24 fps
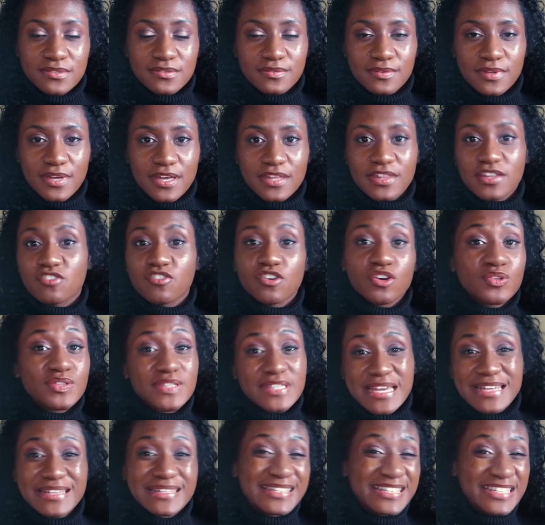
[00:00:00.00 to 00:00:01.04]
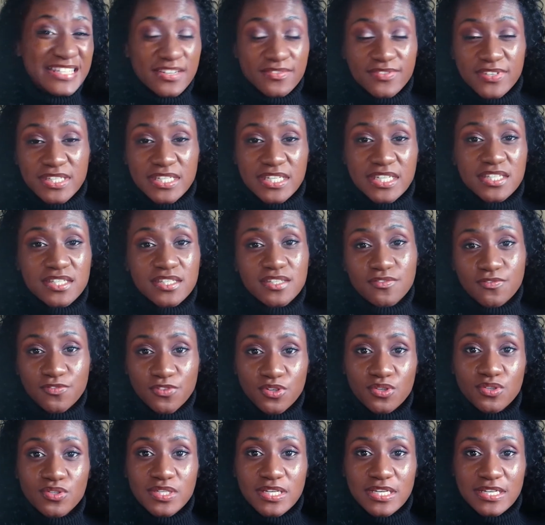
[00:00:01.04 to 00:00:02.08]
sensitivities to
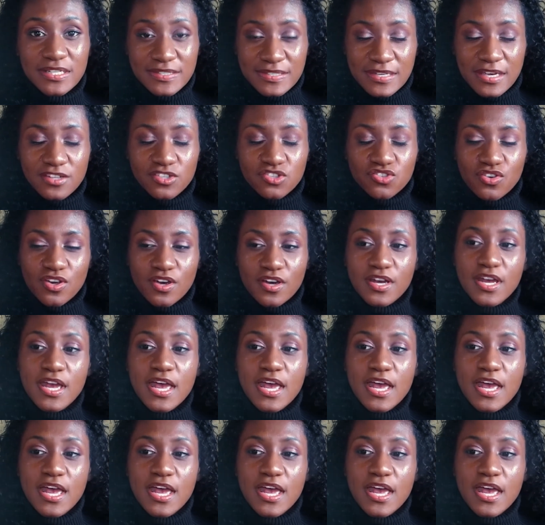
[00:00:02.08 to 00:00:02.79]
food, etc.